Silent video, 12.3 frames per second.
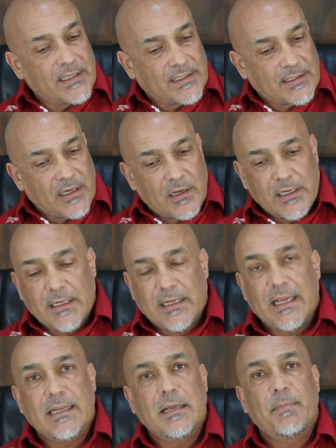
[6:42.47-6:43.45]
I started
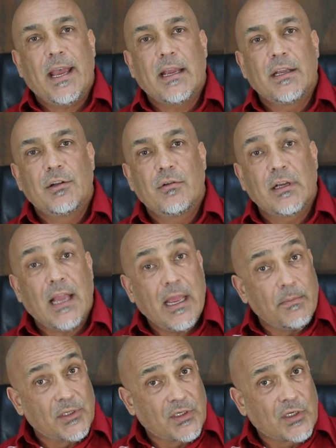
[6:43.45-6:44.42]
getting back into the
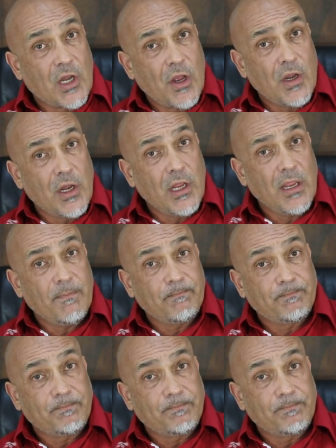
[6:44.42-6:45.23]
game slowly,